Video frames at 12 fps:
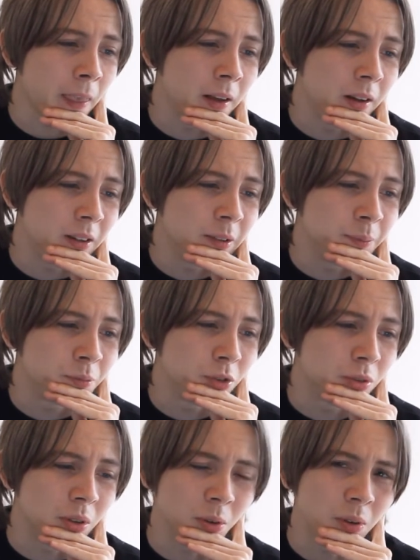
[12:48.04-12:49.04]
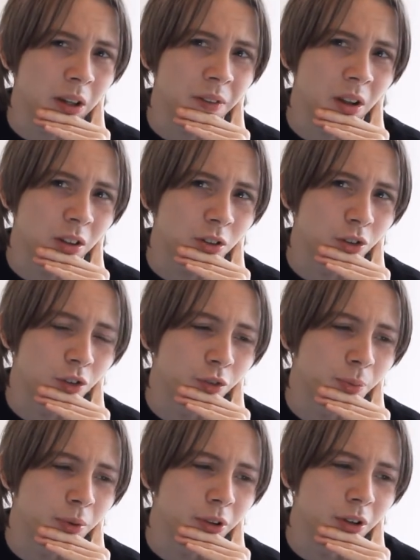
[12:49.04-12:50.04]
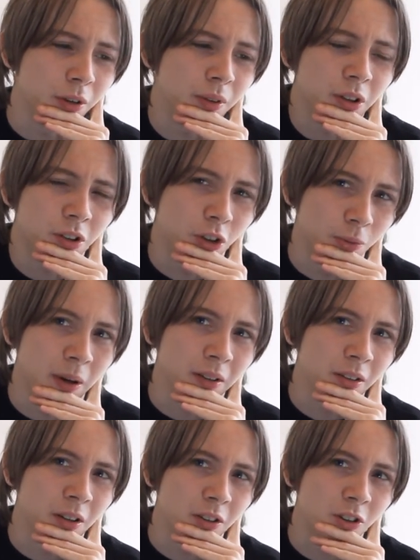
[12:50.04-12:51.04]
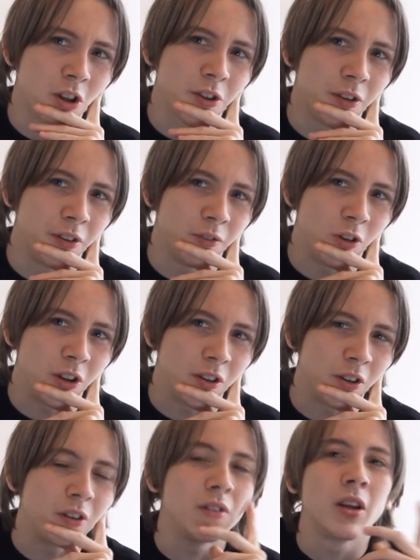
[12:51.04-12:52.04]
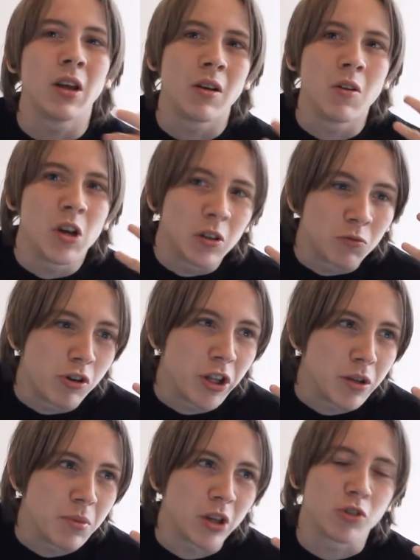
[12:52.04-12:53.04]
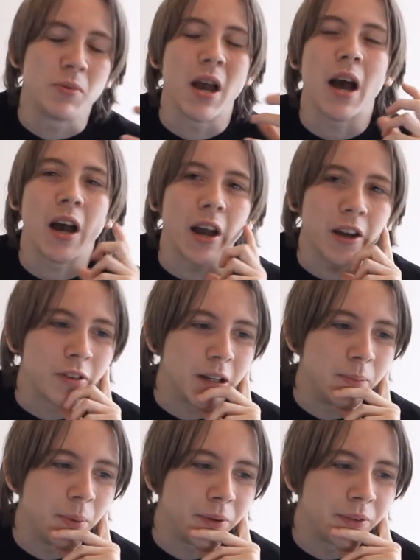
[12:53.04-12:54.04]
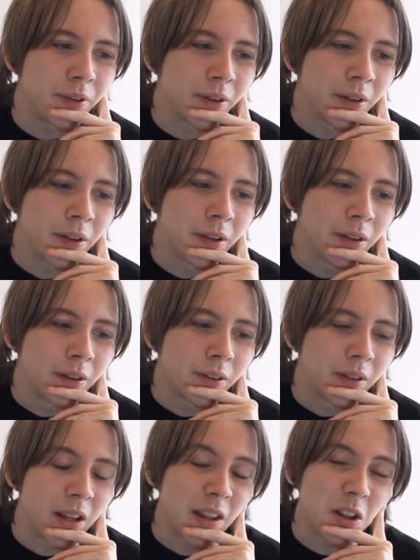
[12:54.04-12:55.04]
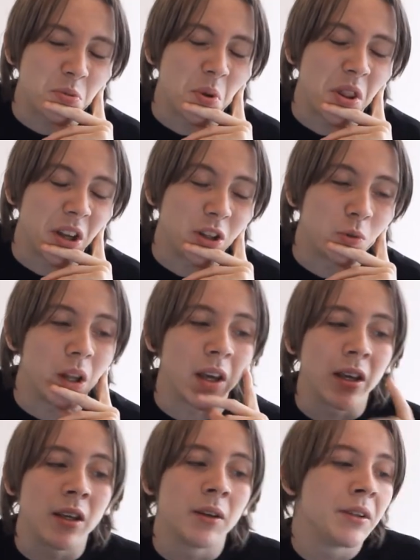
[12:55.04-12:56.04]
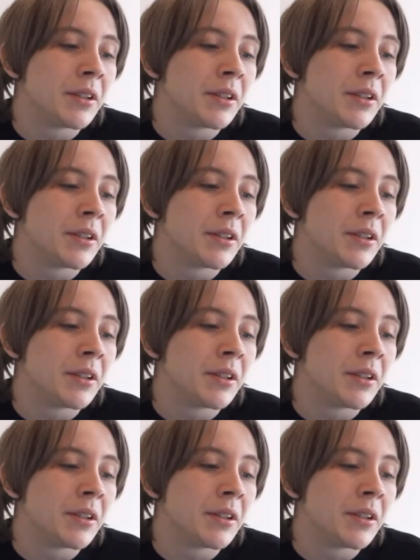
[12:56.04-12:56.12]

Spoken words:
So I don't like that stuff, but you know, that's expected. It's nothing really that really makes me angry, but yeah, that's one thing I don't like.